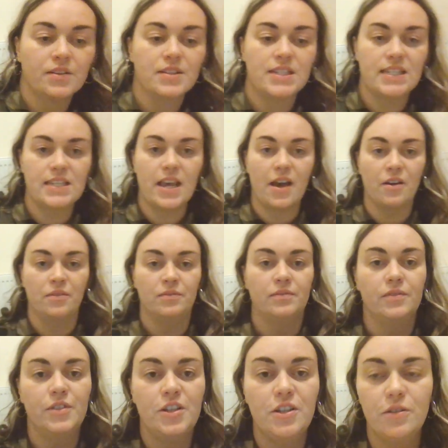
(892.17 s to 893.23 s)
So,
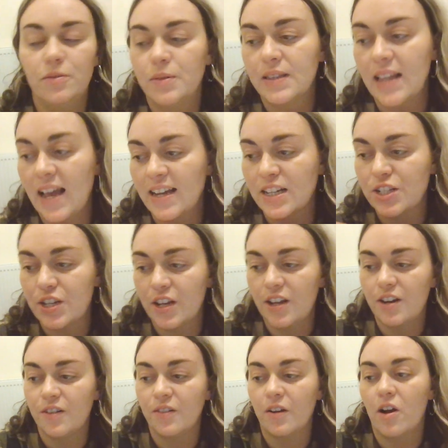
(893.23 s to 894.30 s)
you would like a
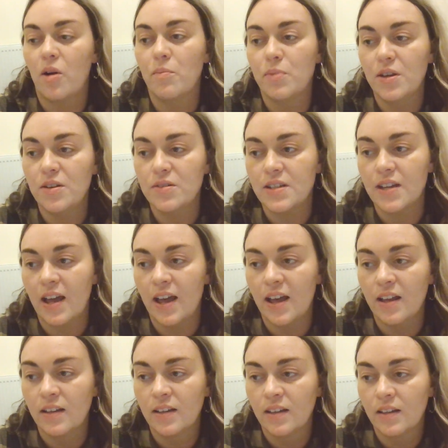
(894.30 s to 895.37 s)
turn on the
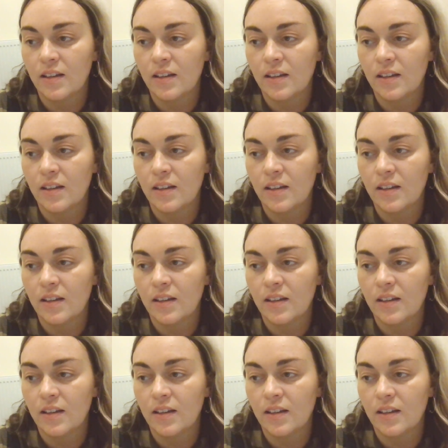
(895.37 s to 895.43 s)
computer.